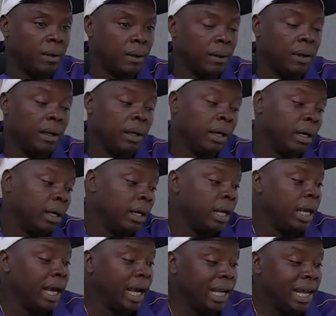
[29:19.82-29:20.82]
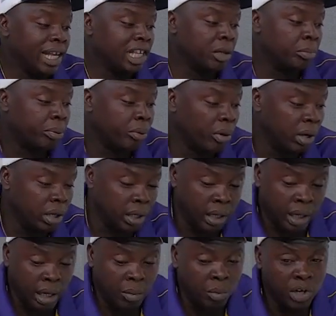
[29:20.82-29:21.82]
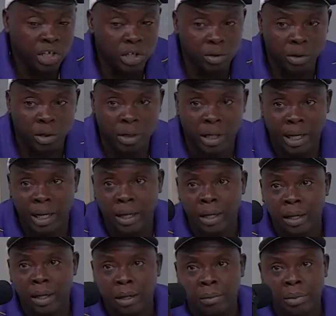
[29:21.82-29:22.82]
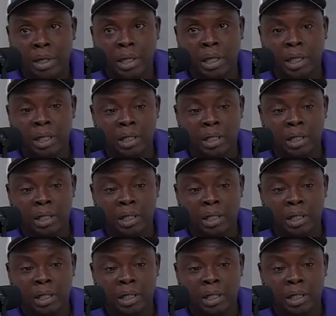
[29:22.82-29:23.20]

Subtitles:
Yeah. And that's important, and I'm with you on that, because